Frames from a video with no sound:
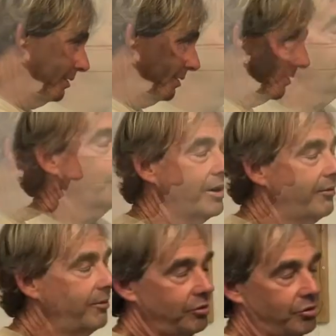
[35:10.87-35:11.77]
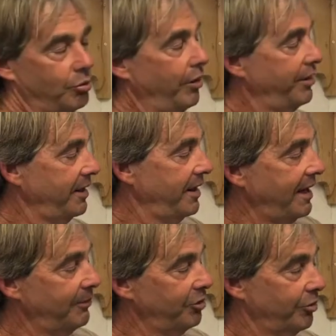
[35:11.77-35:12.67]
So one thing that
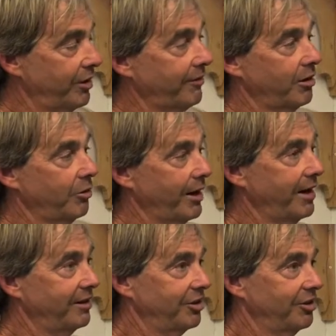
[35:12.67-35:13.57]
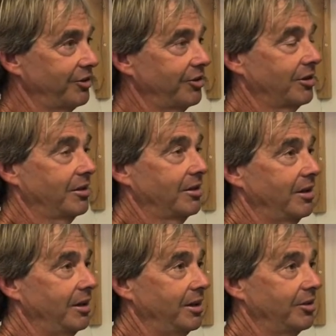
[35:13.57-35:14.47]
happens whenever it rains
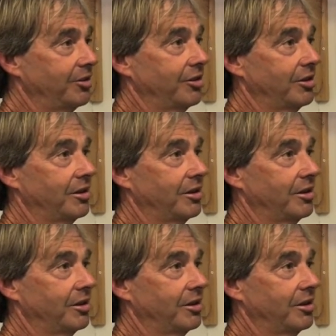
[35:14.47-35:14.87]
is